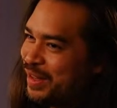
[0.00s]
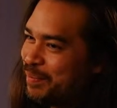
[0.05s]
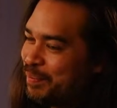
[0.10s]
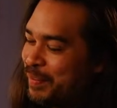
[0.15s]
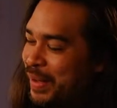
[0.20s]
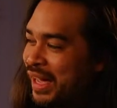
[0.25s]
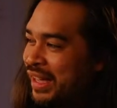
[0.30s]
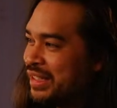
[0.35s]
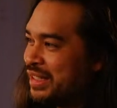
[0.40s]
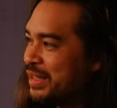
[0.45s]

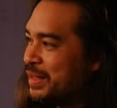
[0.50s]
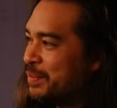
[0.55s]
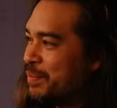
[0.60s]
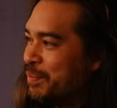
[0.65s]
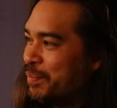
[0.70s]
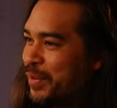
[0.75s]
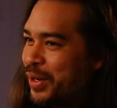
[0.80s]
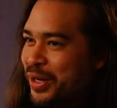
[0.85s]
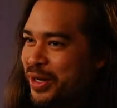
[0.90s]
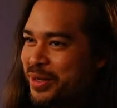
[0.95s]
Pat's
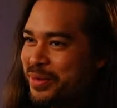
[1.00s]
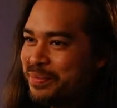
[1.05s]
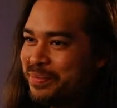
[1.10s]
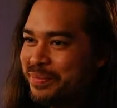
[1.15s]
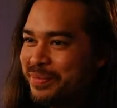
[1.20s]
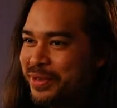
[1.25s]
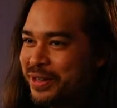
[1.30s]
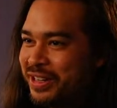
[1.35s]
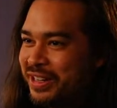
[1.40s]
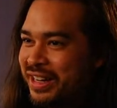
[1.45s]
mom
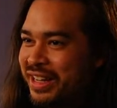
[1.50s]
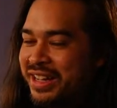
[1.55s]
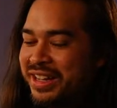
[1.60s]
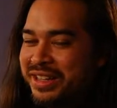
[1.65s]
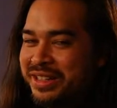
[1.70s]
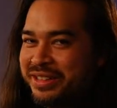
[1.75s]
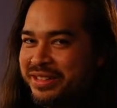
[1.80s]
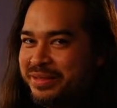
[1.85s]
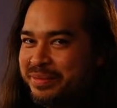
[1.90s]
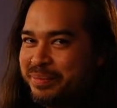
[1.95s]
or dad
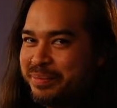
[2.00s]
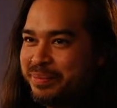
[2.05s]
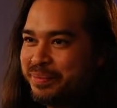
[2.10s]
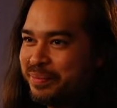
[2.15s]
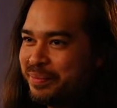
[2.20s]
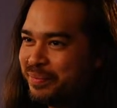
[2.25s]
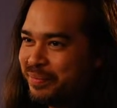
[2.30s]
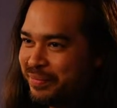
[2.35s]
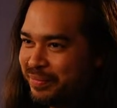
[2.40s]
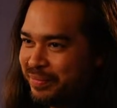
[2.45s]

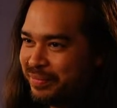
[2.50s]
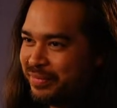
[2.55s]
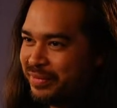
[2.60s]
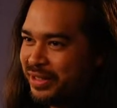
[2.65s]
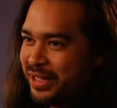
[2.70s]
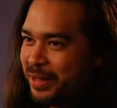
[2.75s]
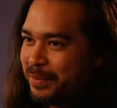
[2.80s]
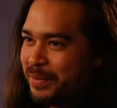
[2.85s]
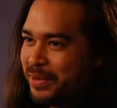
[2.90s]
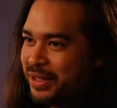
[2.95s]

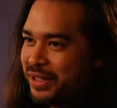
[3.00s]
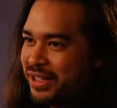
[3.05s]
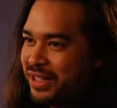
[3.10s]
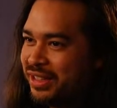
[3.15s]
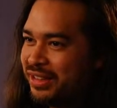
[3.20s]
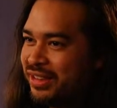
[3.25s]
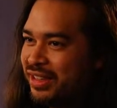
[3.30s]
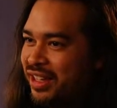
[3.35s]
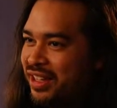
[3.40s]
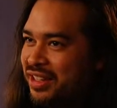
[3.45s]
named their kid
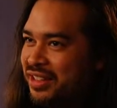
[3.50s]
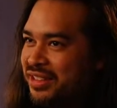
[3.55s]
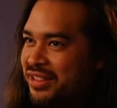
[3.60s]
that.